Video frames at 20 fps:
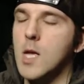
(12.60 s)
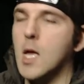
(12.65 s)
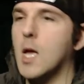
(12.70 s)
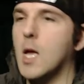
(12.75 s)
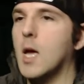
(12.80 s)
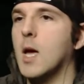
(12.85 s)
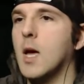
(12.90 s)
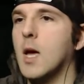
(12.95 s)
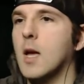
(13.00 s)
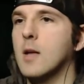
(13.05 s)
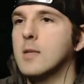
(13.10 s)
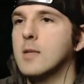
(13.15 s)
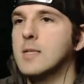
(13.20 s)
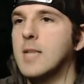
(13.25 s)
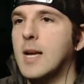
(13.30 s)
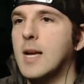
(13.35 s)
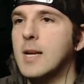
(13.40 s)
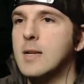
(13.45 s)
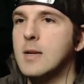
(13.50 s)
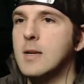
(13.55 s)
uh
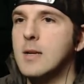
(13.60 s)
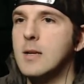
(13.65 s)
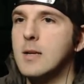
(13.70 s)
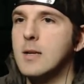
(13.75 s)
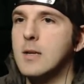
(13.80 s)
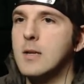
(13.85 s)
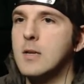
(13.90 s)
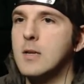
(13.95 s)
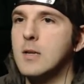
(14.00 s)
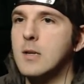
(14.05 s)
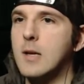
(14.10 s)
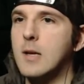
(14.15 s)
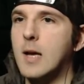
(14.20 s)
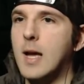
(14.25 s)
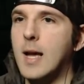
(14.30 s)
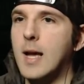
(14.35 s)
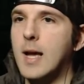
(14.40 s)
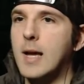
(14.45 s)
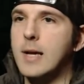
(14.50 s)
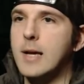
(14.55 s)
dead.
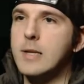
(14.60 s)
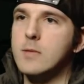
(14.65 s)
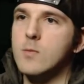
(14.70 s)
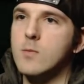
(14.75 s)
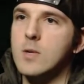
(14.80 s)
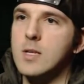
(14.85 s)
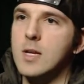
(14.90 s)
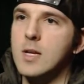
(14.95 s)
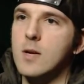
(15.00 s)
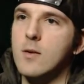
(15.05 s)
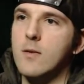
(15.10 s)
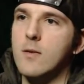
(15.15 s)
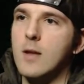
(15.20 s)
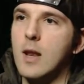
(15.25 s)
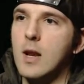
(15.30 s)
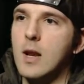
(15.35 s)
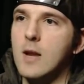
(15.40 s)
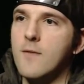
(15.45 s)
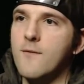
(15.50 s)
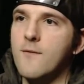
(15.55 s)
And we're dealing with a
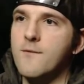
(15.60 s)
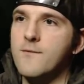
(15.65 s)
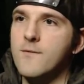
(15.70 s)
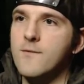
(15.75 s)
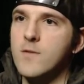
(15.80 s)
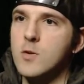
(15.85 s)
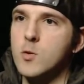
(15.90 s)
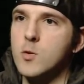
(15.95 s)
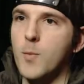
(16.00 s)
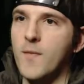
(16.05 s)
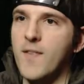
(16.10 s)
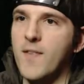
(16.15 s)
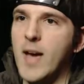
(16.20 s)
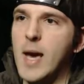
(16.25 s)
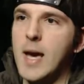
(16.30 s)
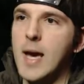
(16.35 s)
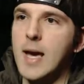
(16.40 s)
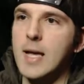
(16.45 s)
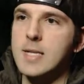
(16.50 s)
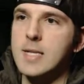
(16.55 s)
lot of super
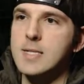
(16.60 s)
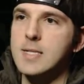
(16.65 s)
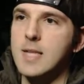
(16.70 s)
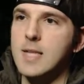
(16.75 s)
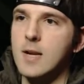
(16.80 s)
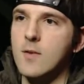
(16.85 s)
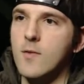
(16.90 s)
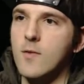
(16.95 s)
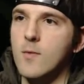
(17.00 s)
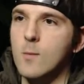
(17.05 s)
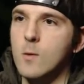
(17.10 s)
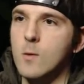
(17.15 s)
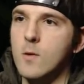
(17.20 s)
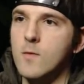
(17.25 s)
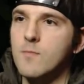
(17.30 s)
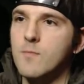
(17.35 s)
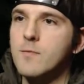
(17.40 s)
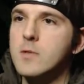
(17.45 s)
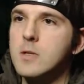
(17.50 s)
fast necromorphs.